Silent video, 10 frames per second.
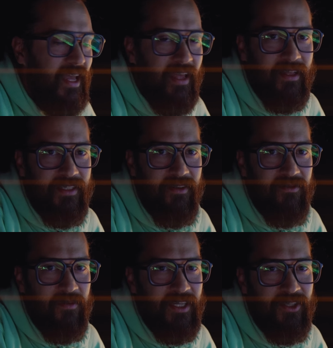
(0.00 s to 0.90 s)
the endless
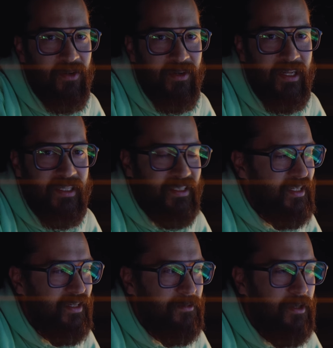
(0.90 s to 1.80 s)
information. Nobody needs
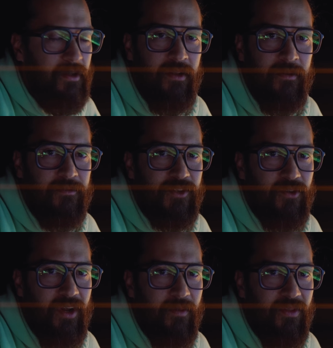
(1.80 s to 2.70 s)
to
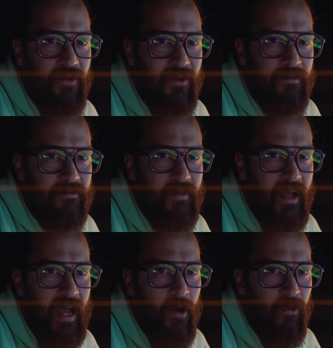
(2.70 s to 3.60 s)
scrub through an
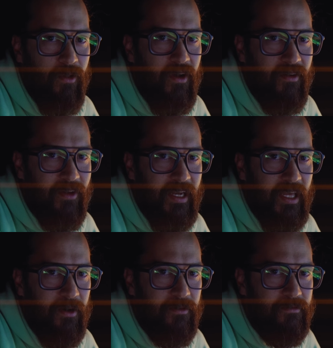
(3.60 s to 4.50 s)
hour-long
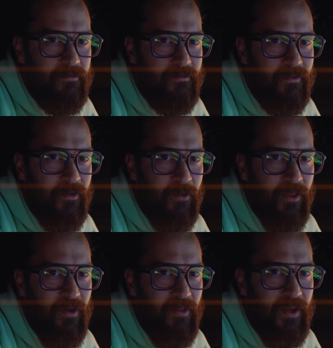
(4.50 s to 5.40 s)
video
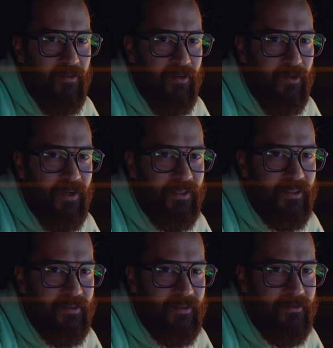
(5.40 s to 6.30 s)
with all the different
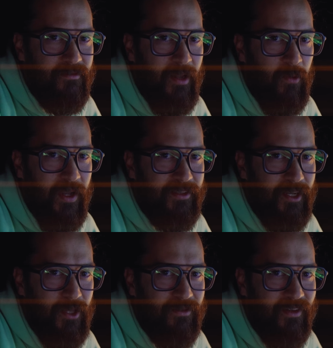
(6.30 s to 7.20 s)
reasons and ways
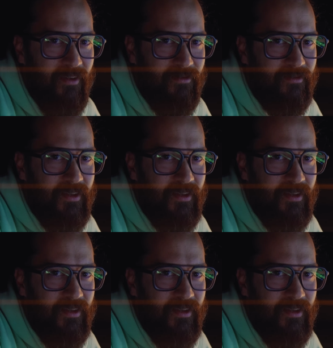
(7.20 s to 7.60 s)
to do stuff.